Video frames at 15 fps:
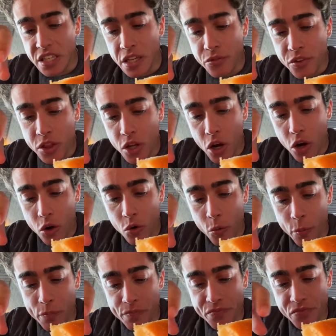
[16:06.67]
even though
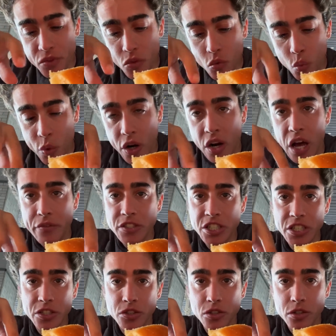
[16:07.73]
we don't have
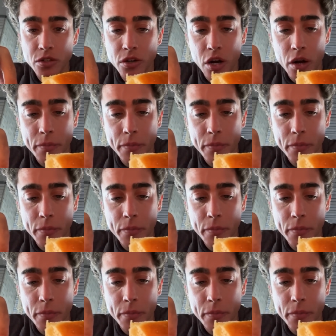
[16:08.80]
cheese or